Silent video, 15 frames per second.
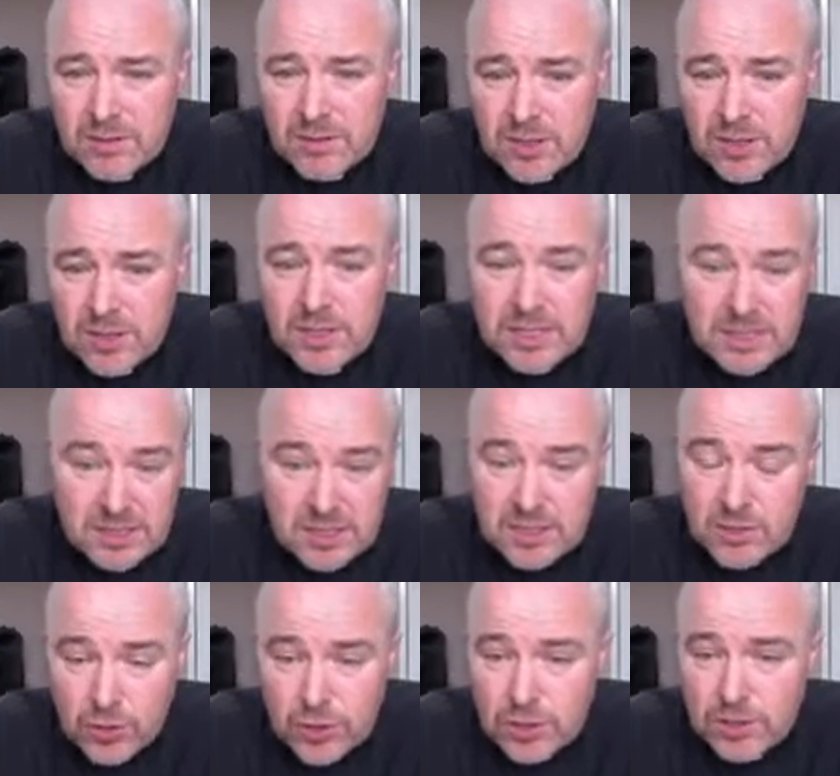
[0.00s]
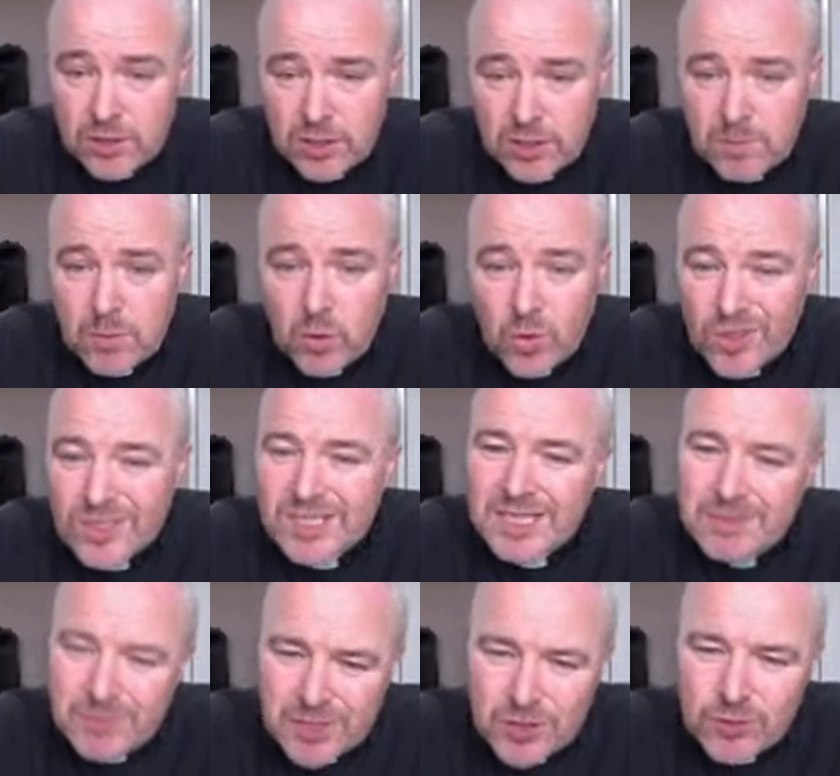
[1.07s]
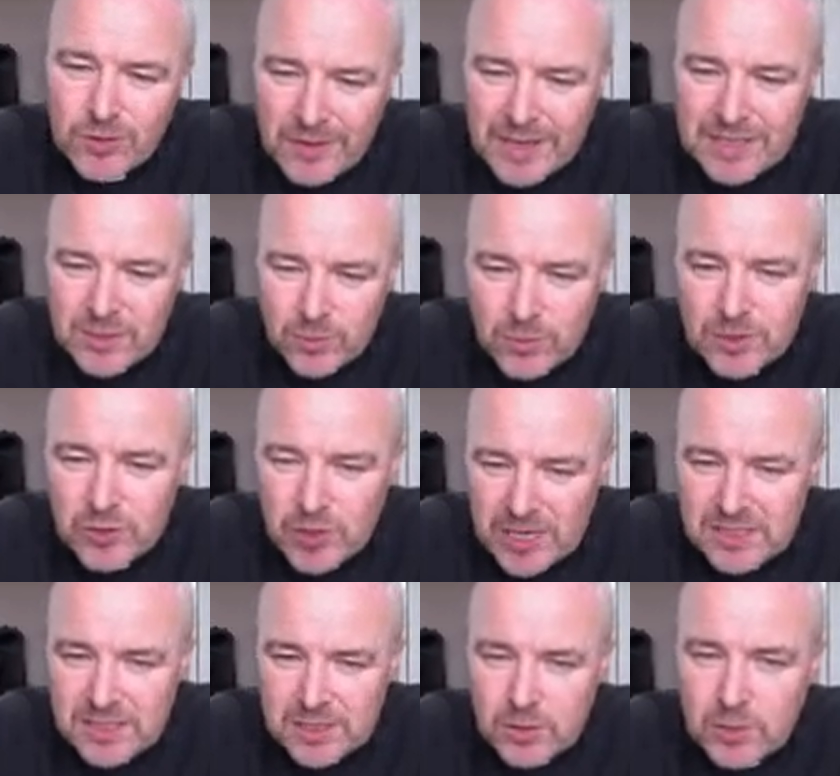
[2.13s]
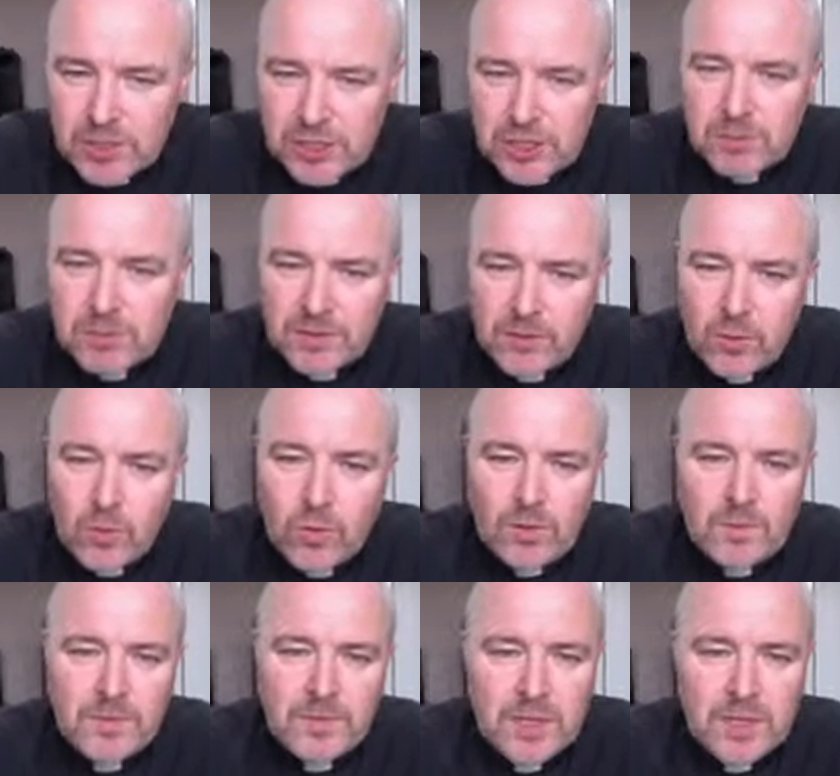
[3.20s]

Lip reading: to this discussion that Paul seems to have had to address this question before.